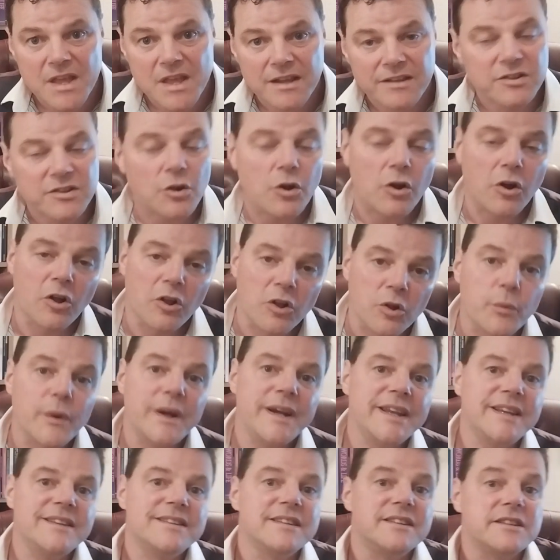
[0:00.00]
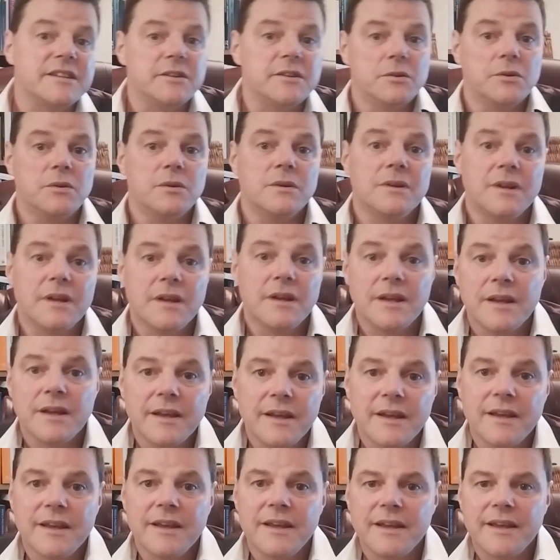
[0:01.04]
So all we need to do
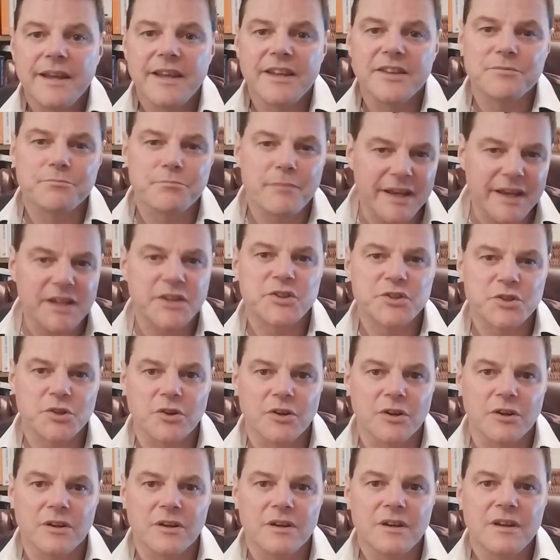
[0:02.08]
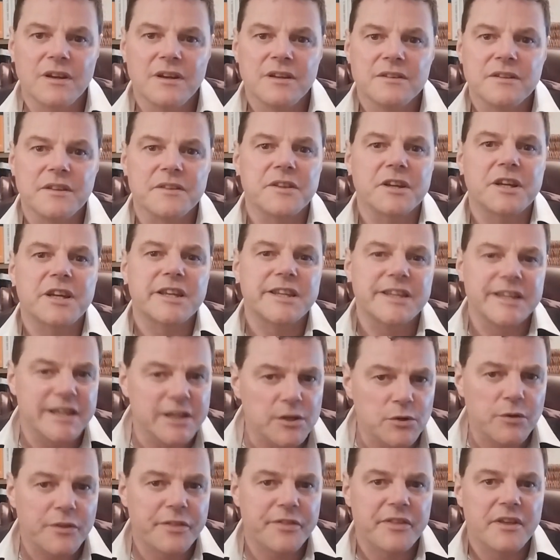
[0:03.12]
is make sure that the
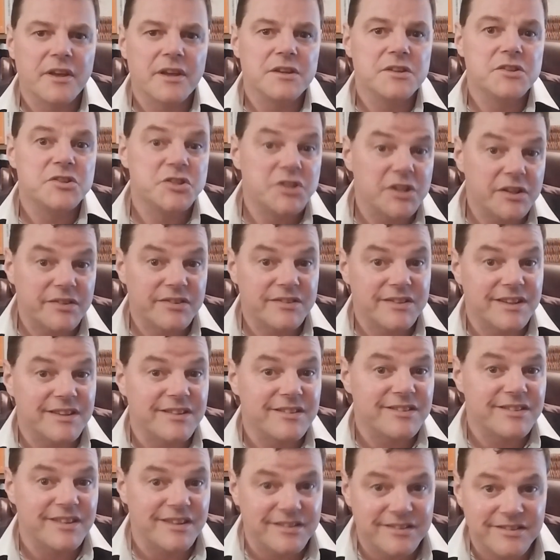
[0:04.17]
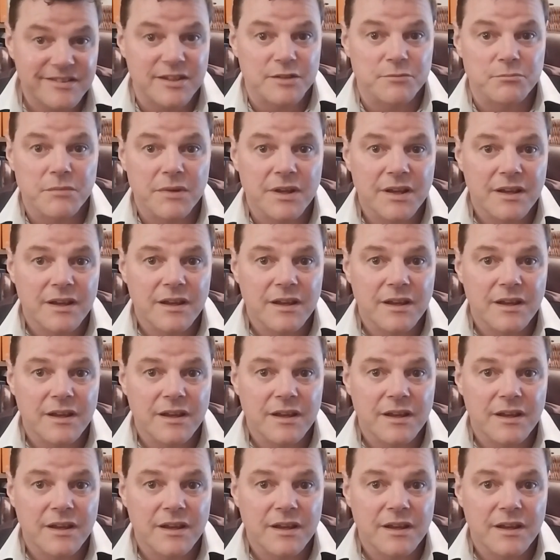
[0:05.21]
youth justice system